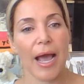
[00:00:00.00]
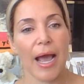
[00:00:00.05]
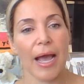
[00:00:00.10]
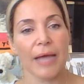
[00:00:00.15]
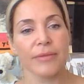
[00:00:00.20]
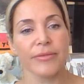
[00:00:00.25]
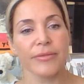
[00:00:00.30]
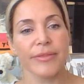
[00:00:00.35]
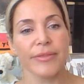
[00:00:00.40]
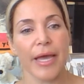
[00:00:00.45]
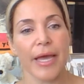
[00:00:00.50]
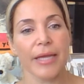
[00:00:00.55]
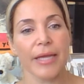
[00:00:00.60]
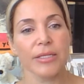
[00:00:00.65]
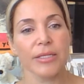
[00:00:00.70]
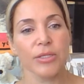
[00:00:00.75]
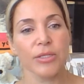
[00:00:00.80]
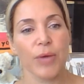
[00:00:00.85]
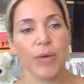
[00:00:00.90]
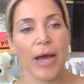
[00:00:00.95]
And
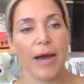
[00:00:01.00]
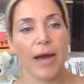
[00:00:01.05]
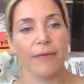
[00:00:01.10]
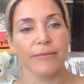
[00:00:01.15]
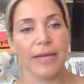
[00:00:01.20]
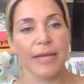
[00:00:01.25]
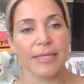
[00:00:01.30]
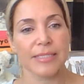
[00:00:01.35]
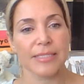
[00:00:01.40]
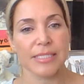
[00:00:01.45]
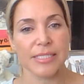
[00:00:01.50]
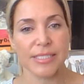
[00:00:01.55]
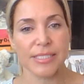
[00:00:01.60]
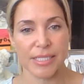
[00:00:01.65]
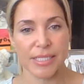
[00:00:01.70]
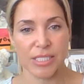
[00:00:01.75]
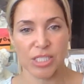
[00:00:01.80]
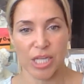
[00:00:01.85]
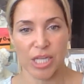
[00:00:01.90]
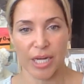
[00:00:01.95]
then you have that
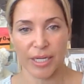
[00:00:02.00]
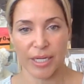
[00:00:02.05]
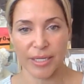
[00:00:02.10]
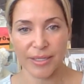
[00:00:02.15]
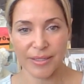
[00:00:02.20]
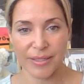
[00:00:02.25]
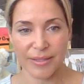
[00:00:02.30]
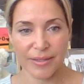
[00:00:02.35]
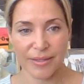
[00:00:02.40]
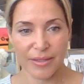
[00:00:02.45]
decision.